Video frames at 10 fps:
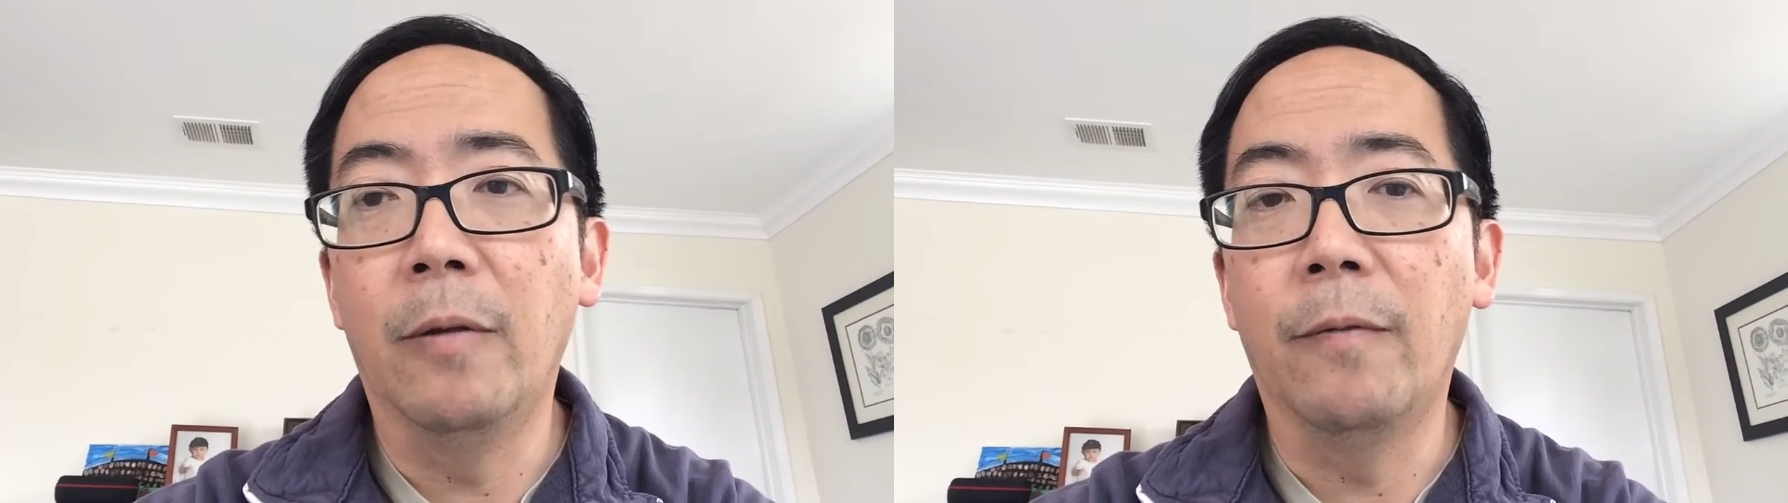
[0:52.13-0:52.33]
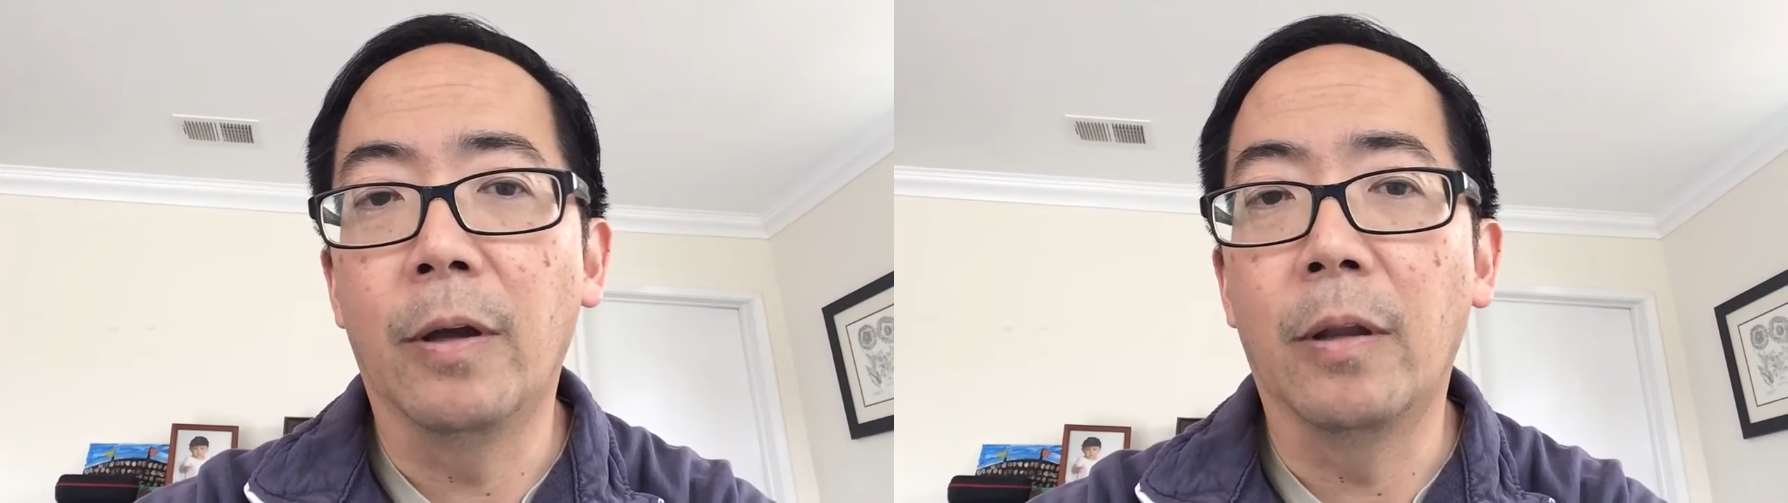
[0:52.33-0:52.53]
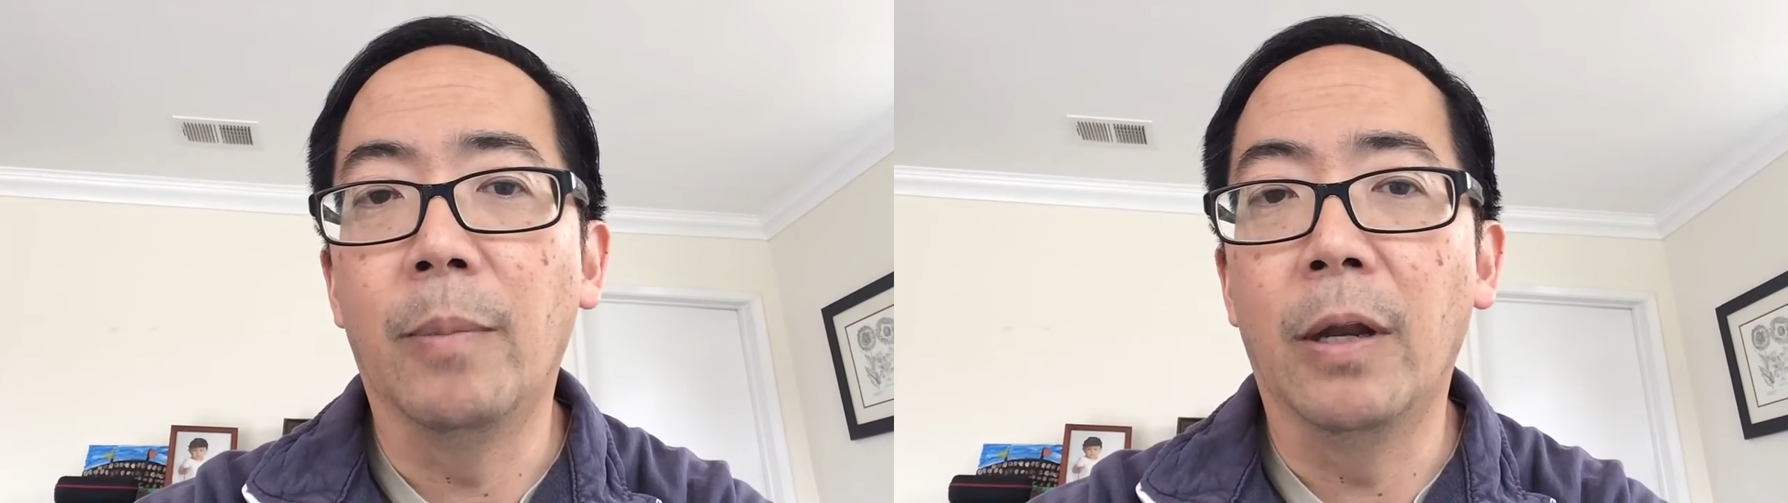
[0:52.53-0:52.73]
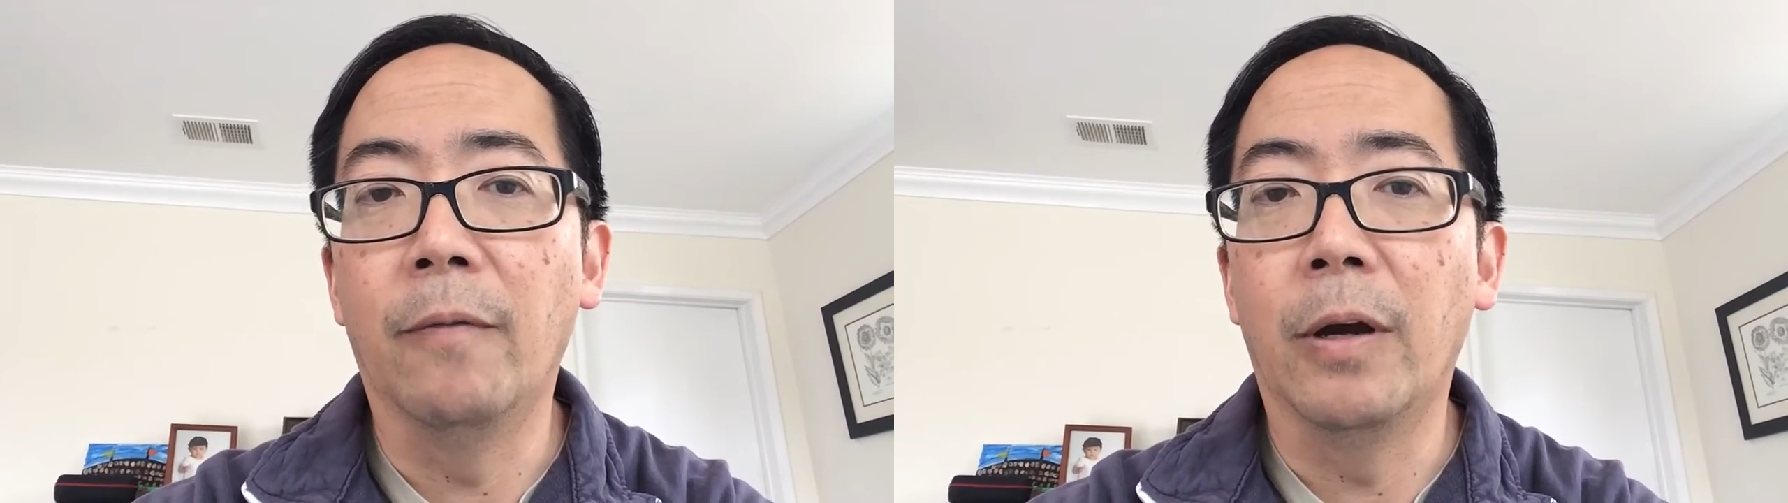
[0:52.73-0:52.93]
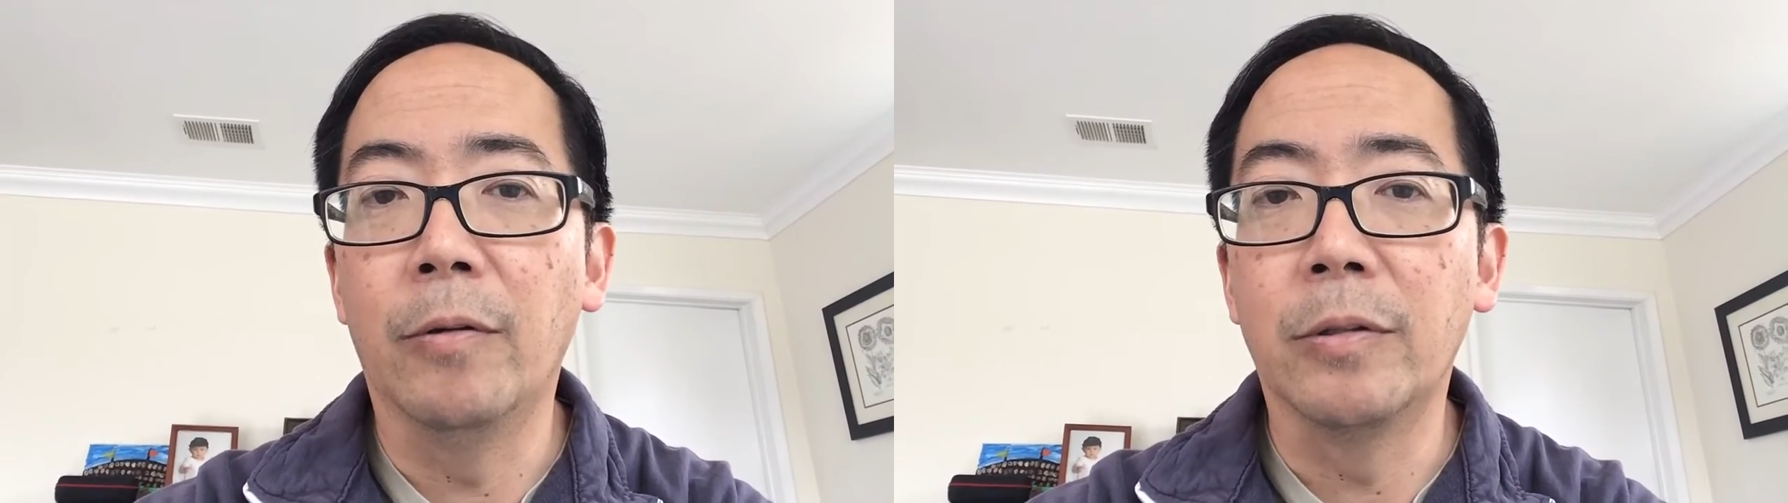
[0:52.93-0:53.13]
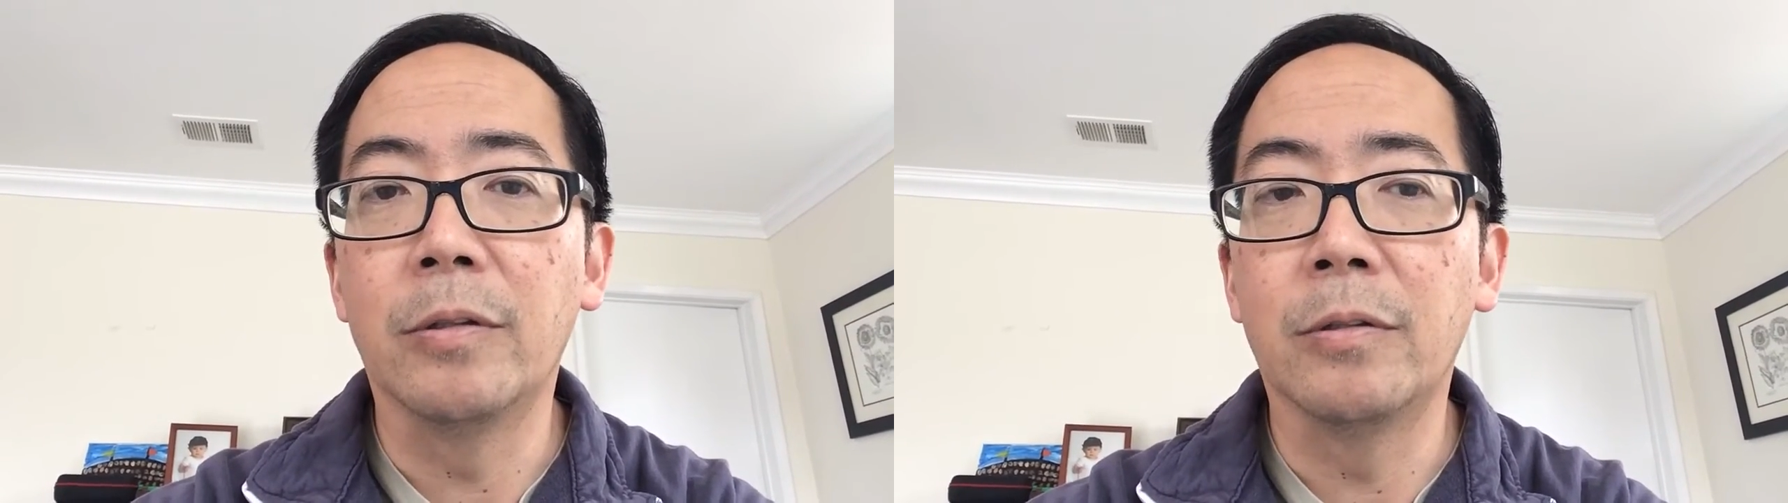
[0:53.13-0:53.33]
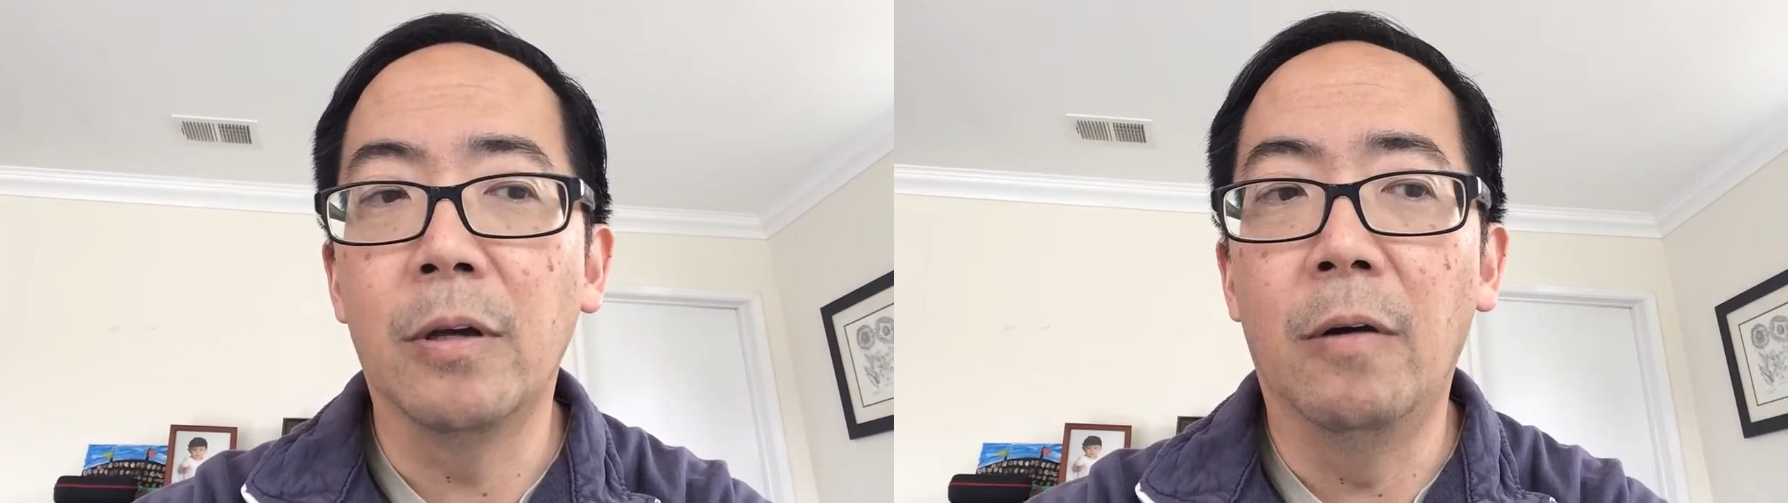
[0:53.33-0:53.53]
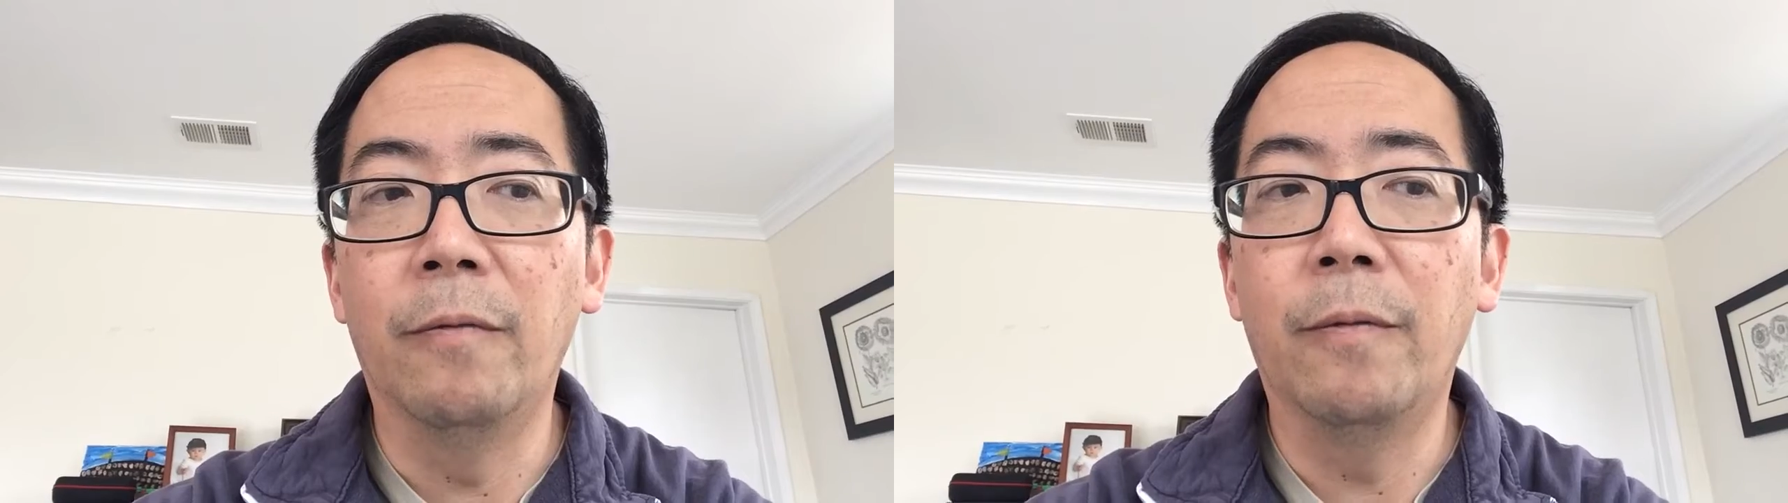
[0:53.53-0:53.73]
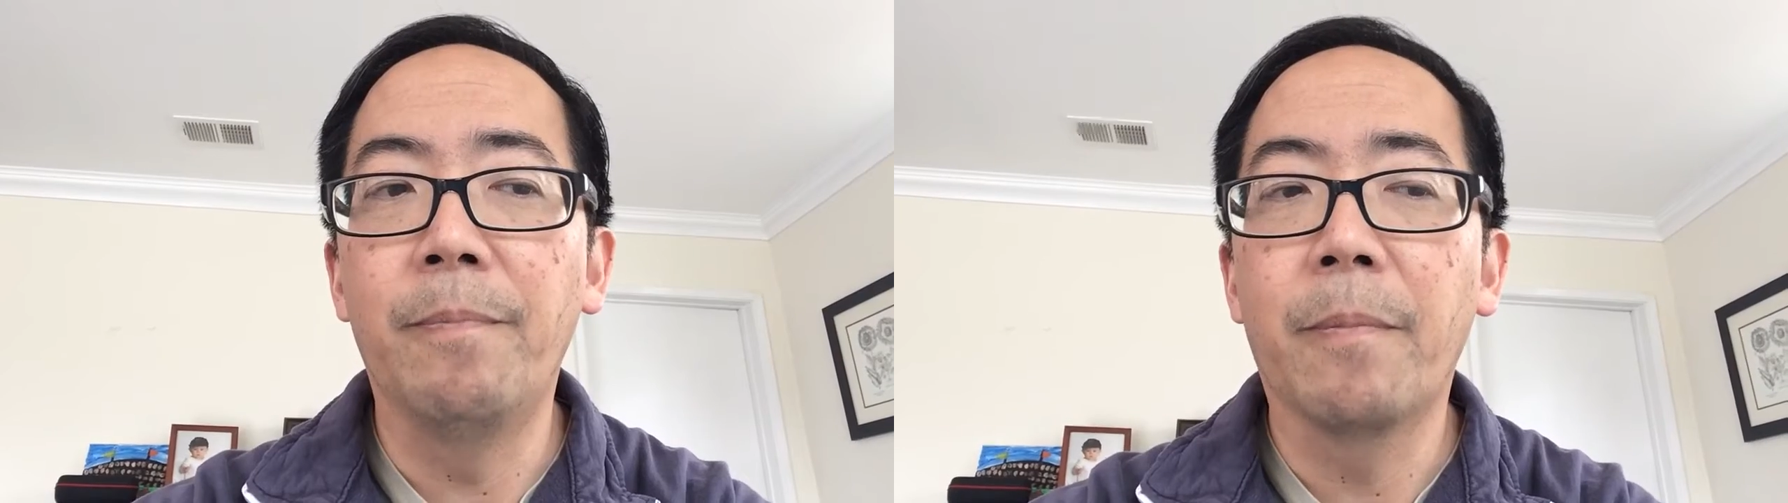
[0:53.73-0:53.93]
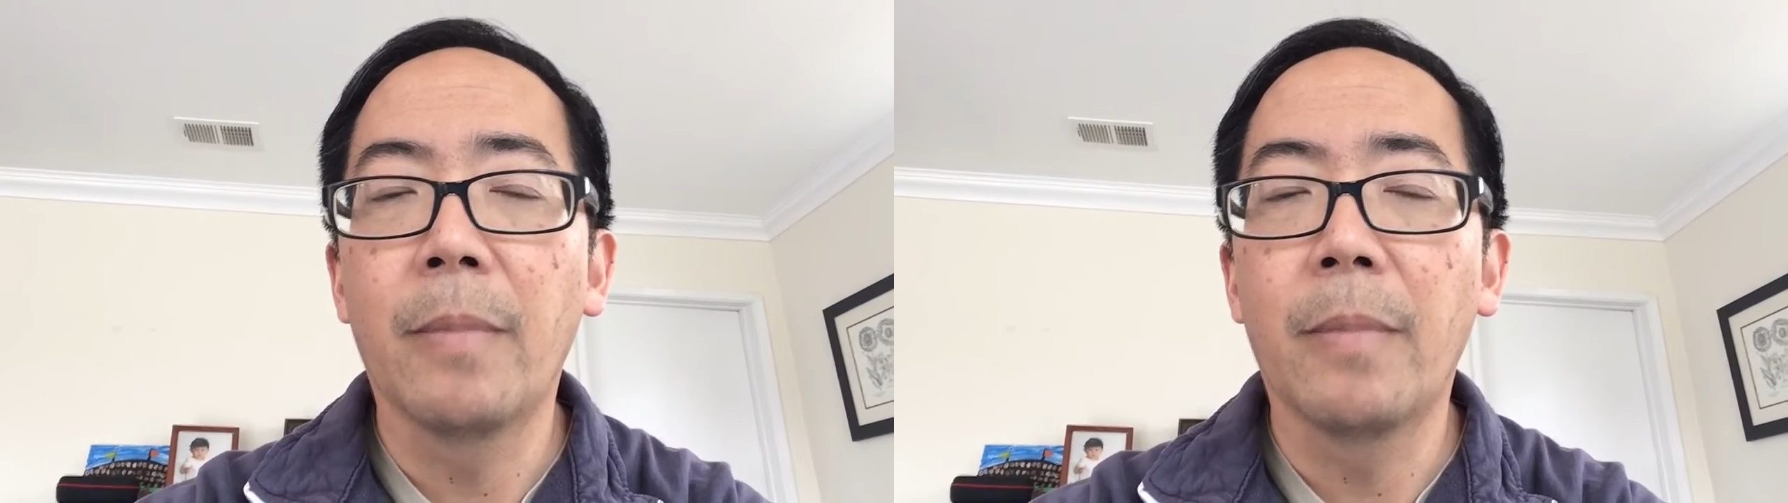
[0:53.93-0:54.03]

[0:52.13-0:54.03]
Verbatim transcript: affected by the virus itself.